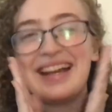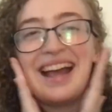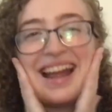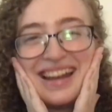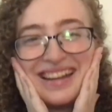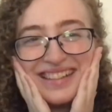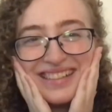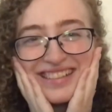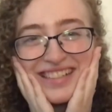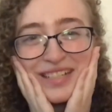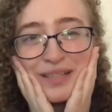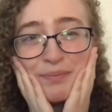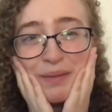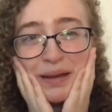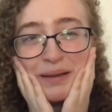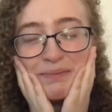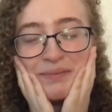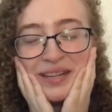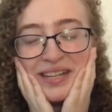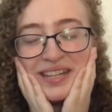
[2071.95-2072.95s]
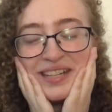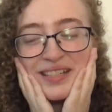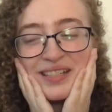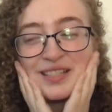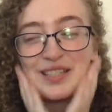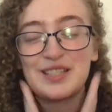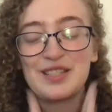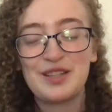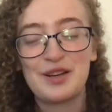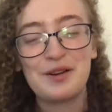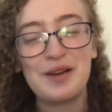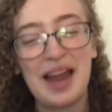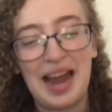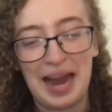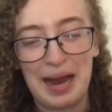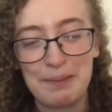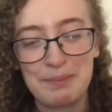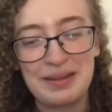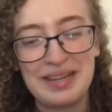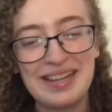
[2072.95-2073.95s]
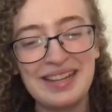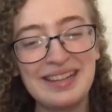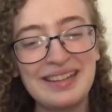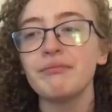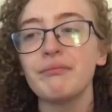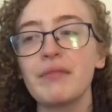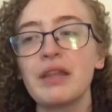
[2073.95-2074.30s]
And it just made me so happy.